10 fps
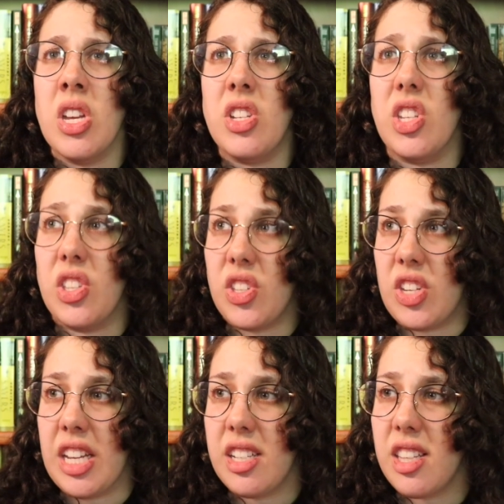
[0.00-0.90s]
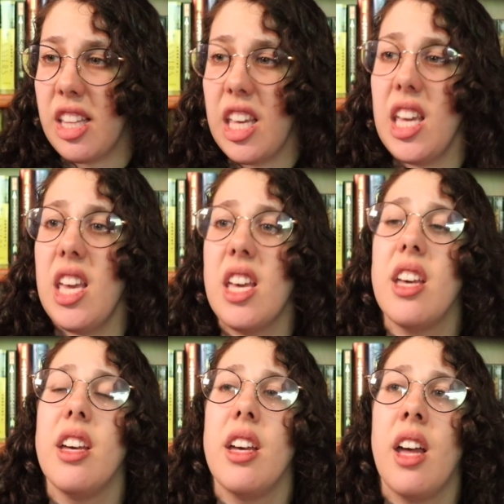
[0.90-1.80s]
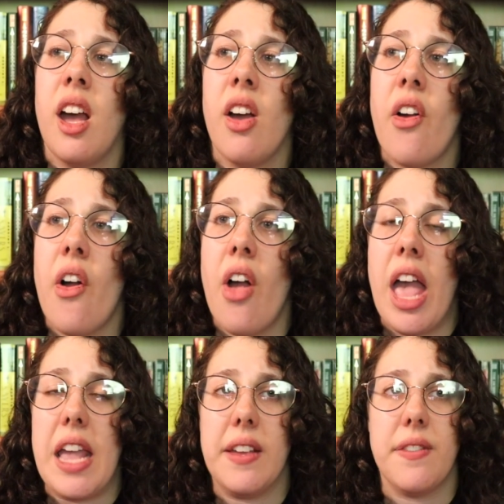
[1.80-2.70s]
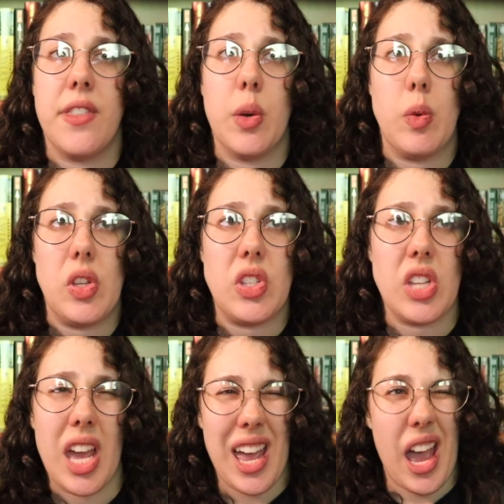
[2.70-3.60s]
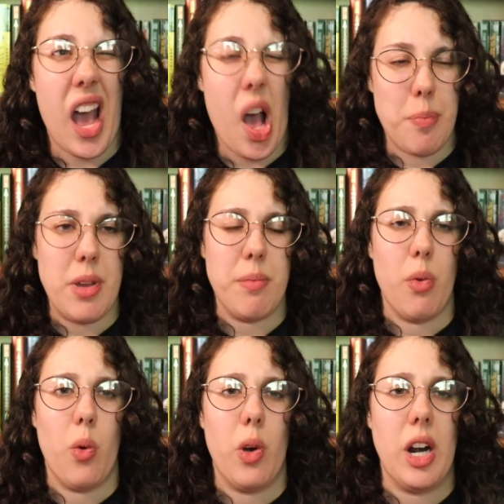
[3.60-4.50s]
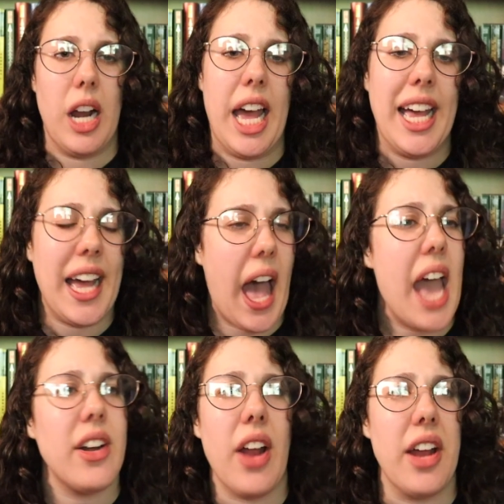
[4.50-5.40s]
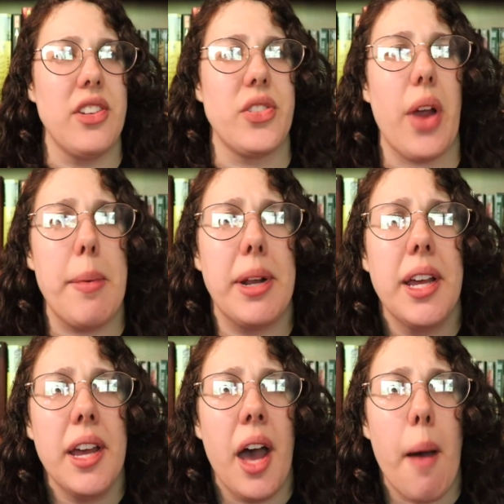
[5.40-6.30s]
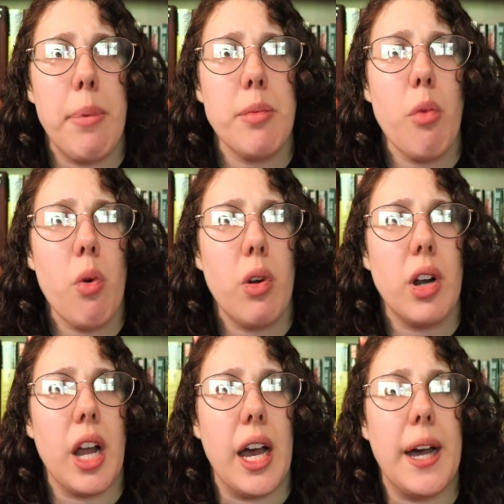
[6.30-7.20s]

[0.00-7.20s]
distinctly, if there was a bit more, I don't know how to describe it, a bit more